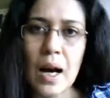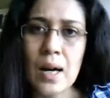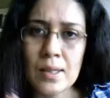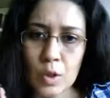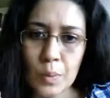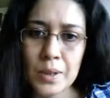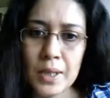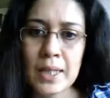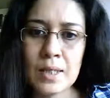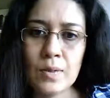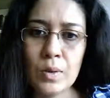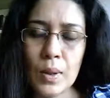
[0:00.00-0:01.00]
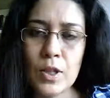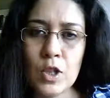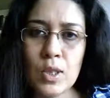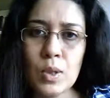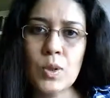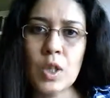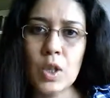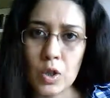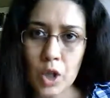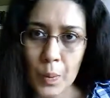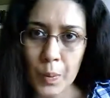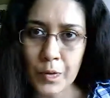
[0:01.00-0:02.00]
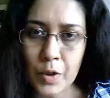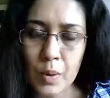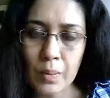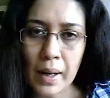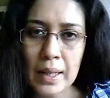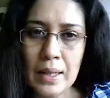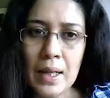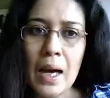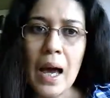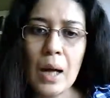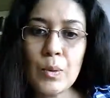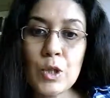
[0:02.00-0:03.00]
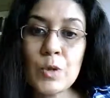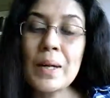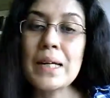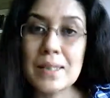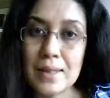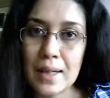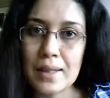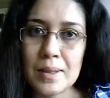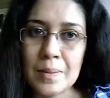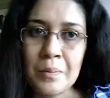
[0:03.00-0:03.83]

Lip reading: Ask objective questions which are on top of your mind and which make sense.